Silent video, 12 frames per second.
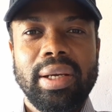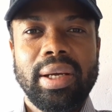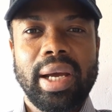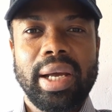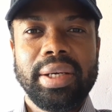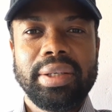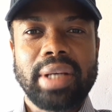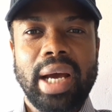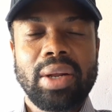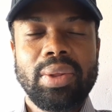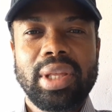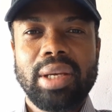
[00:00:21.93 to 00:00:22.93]
And I
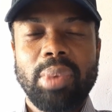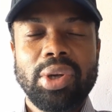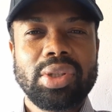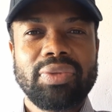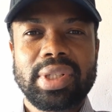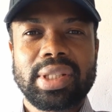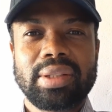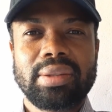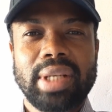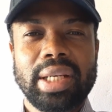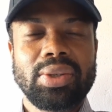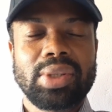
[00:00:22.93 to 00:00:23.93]
don't think most of us
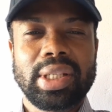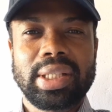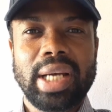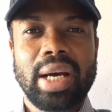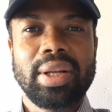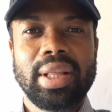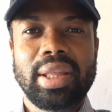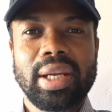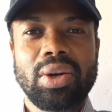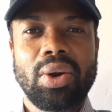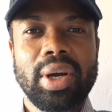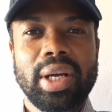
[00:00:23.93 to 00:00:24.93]
get to sit down and
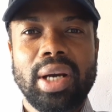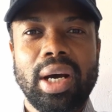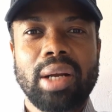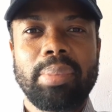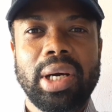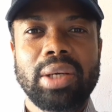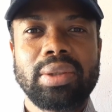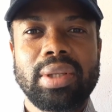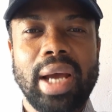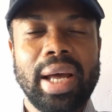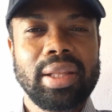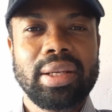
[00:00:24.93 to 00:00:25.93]
think long and hard about
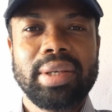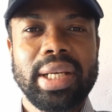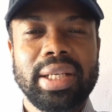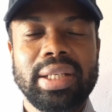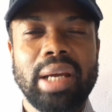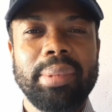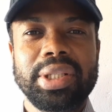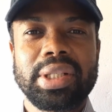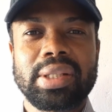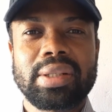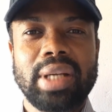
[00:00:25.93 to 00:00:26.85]
the other hidden damages.